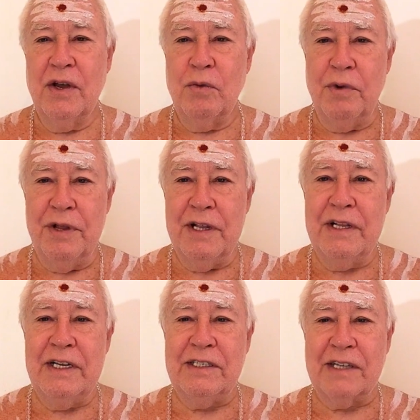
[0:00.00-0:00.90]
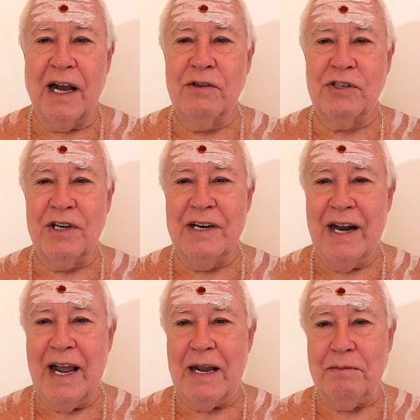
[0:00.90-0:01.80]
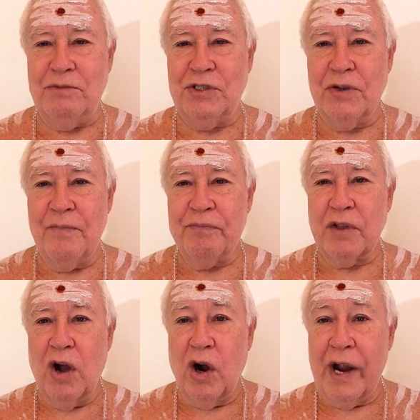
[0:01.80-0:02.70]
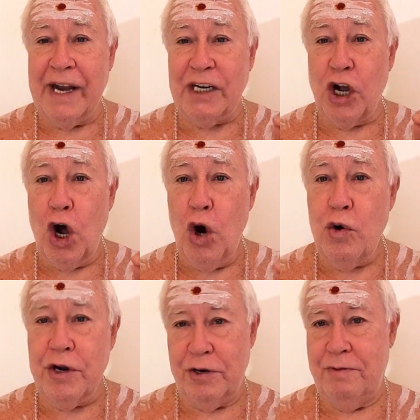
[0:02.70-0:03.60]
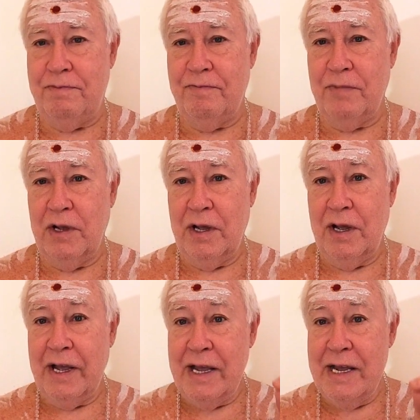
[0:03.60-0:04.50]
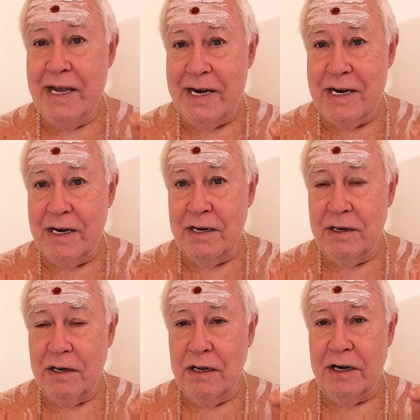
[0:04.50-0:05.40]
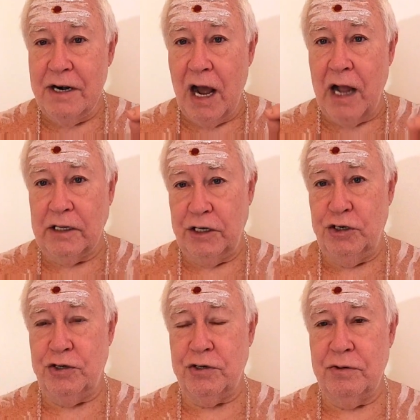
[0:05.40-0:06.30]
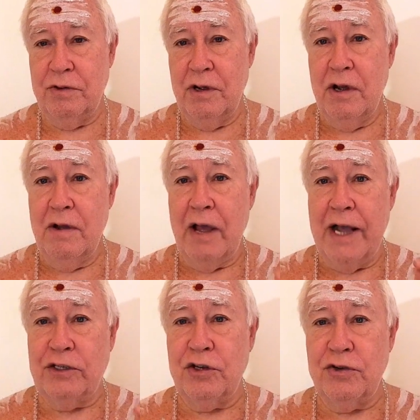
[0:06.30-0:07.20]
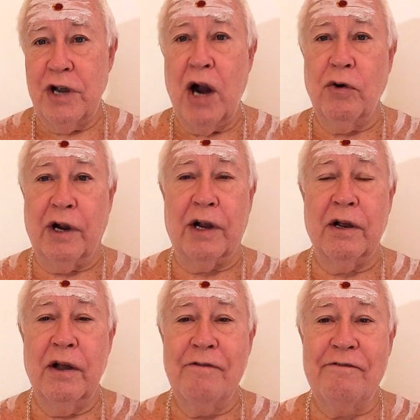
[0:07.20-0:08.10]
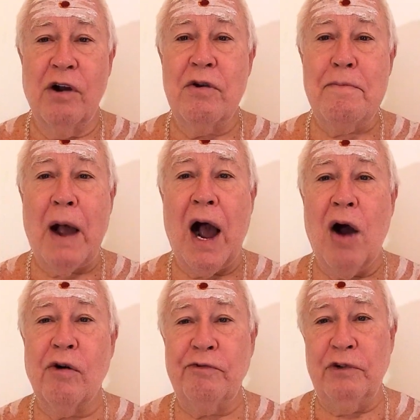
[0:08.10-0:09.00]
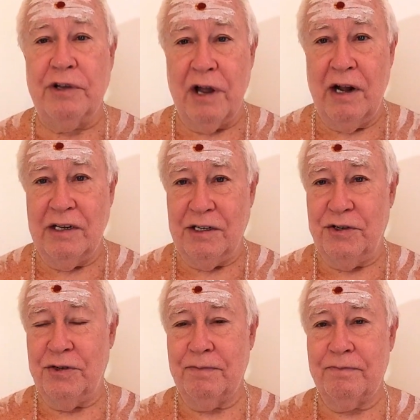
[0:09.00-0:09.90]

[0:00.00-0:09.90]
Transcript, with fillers: within these thousand names, are encoded, hidden knowledge, esoteric, very powerful knowledge.